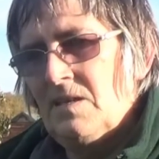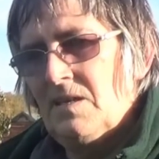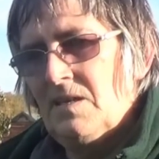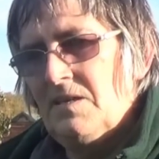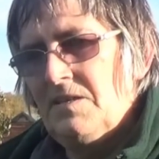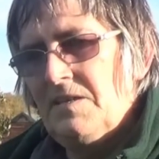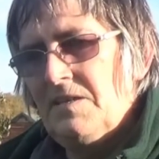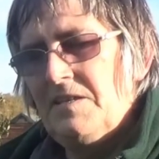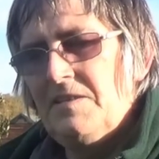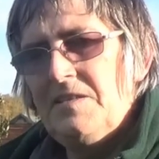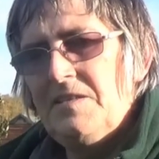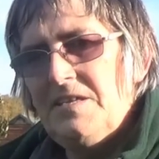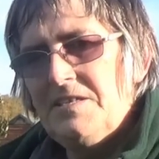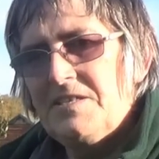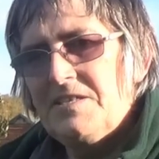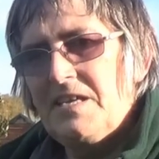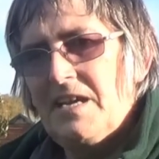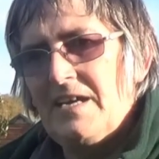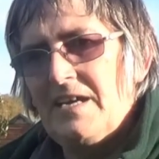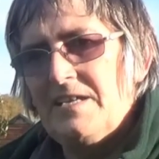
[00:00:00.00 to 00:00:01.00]
And in
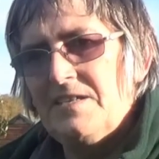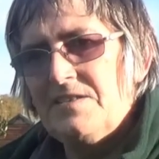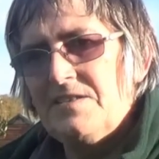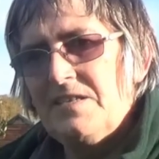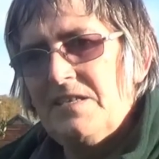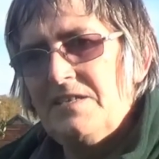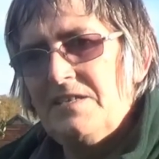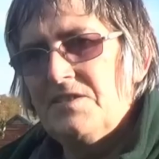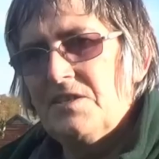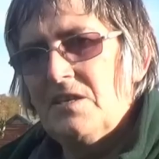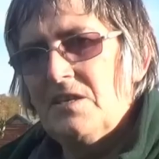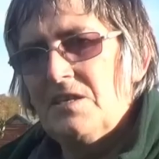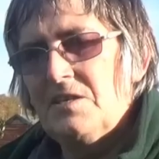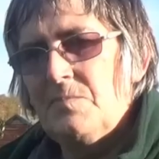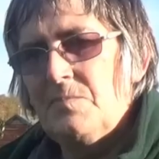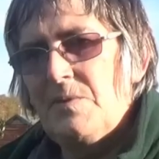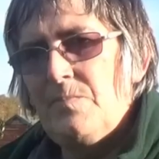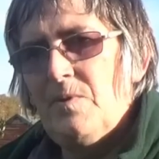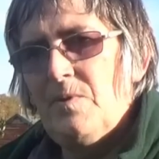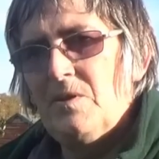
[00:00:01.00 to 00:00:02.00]
this case, these are going to
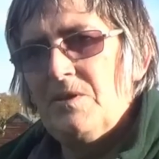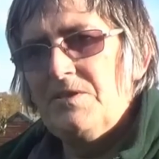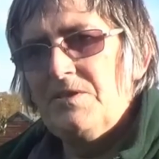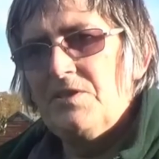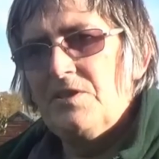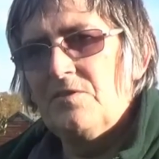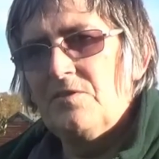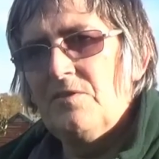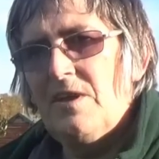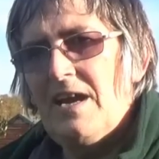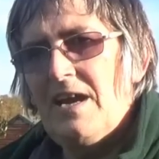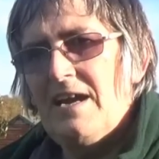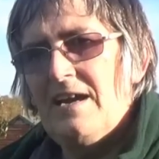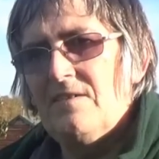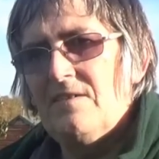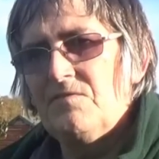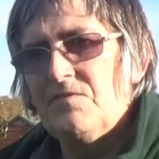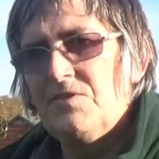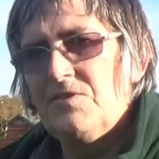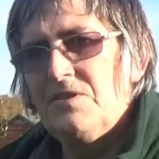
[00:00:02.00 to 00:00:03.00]
be put into the
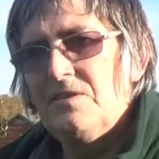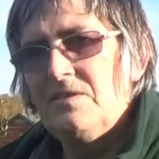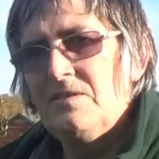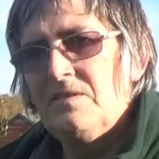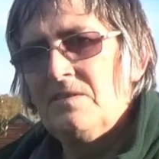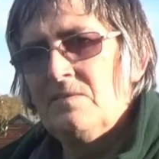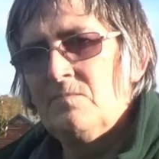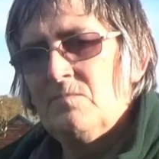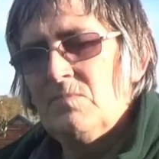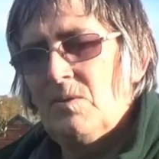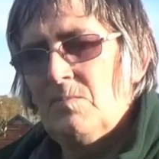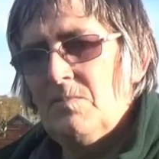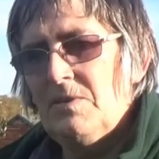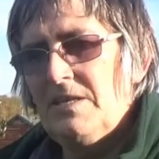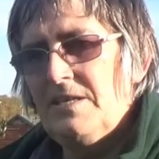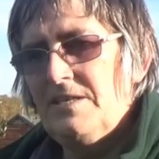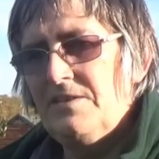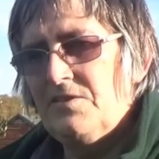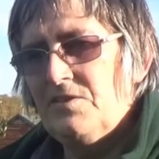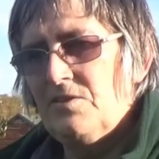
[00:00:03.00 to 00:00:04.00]
ground,
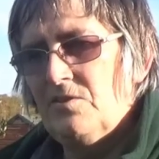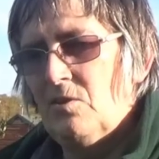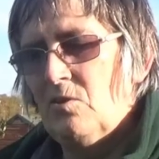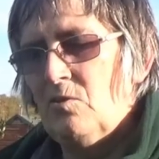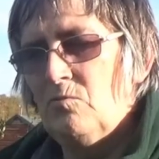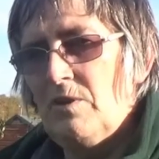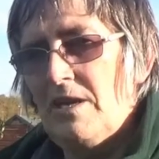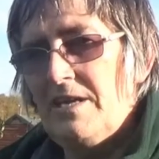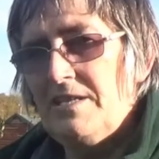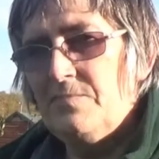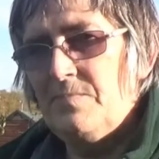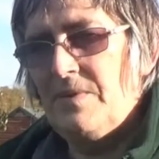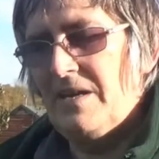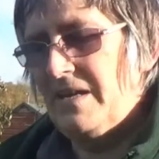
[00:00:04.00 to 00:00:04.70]
probably into, or raised